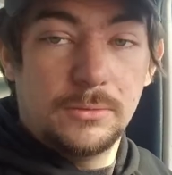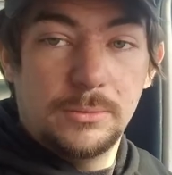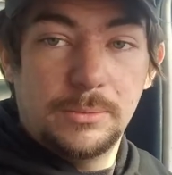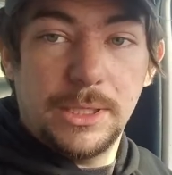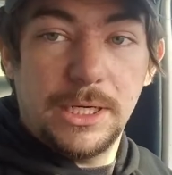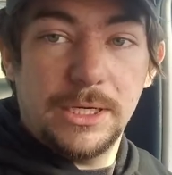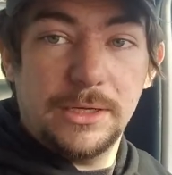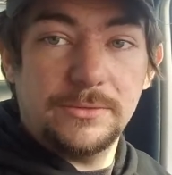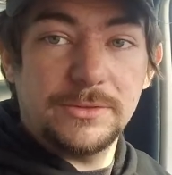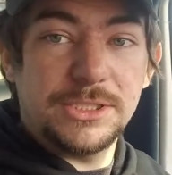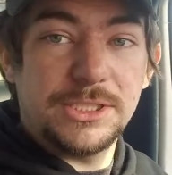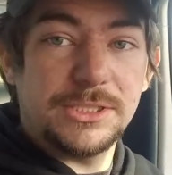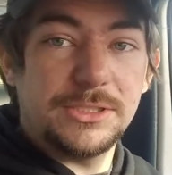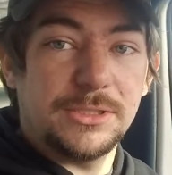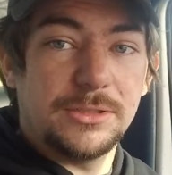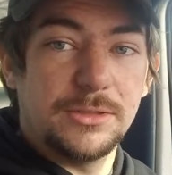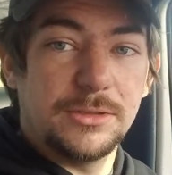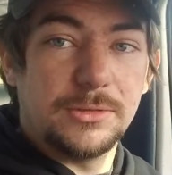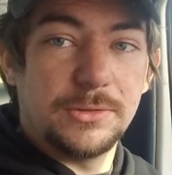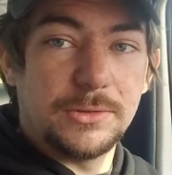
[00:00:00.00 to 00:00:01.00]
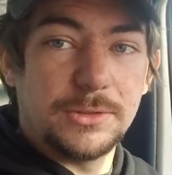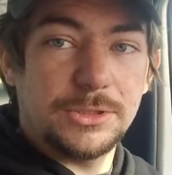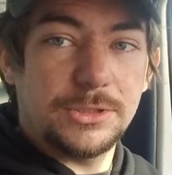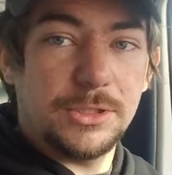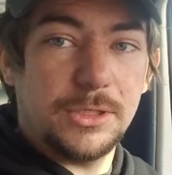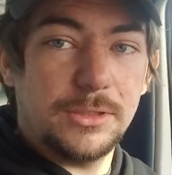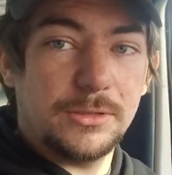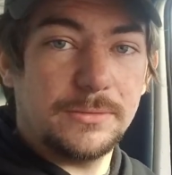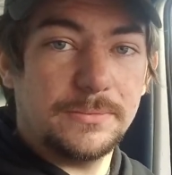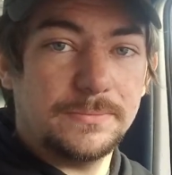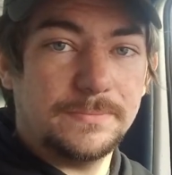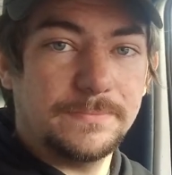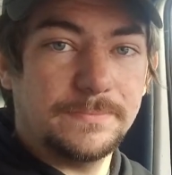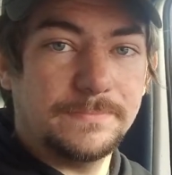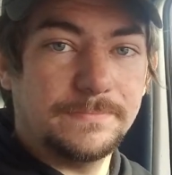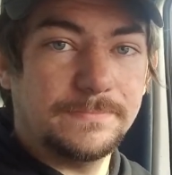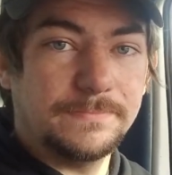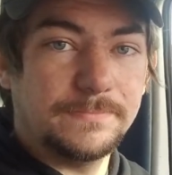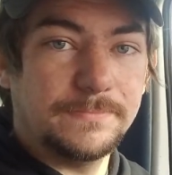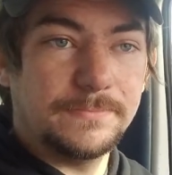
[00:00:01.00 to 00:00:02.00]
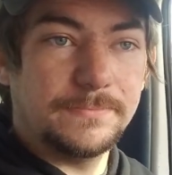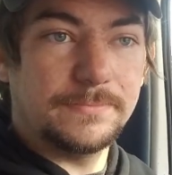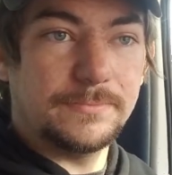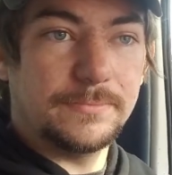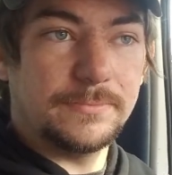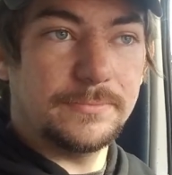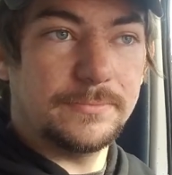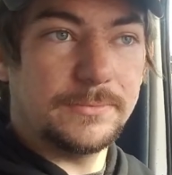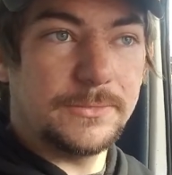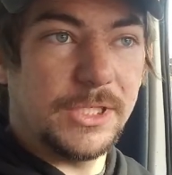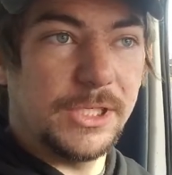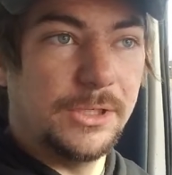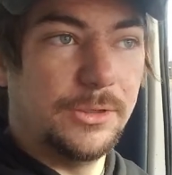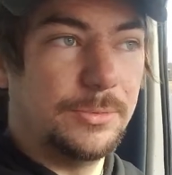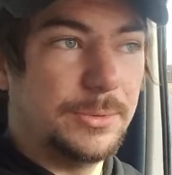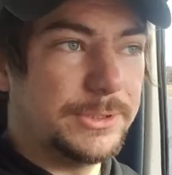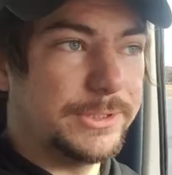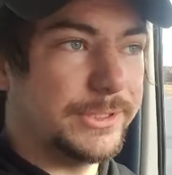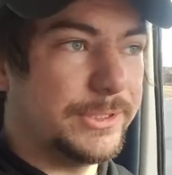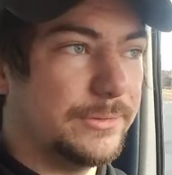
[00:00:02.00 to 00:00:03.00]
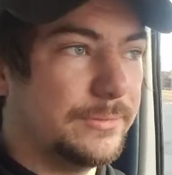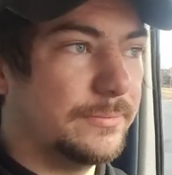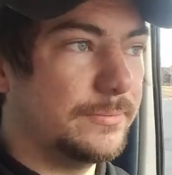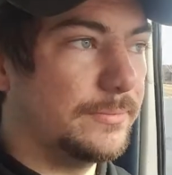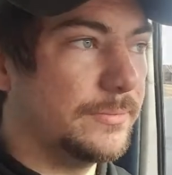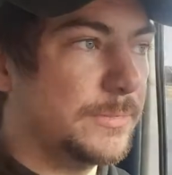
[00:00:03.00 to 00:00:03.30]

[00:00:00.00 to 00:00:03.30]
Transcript: Might have a 600 horse truck. Hoping so.